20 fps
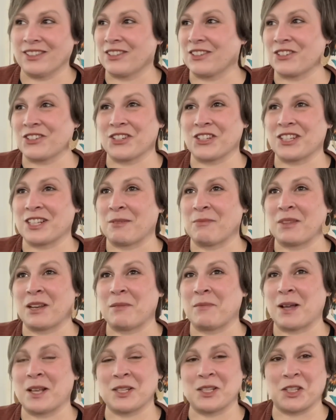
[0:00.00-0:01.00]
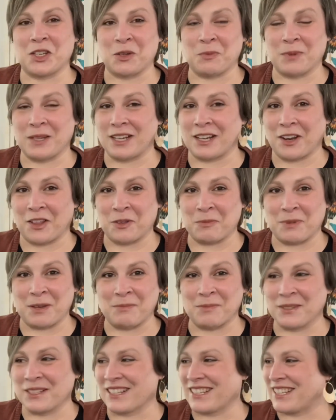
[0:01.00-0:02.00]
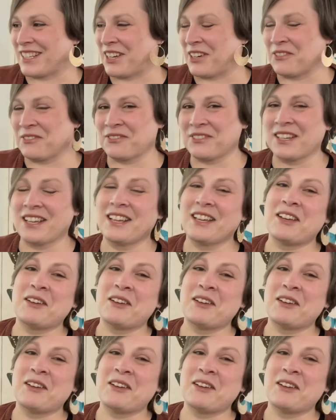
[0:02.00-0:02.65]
There's just something about snooping in other people's stuff.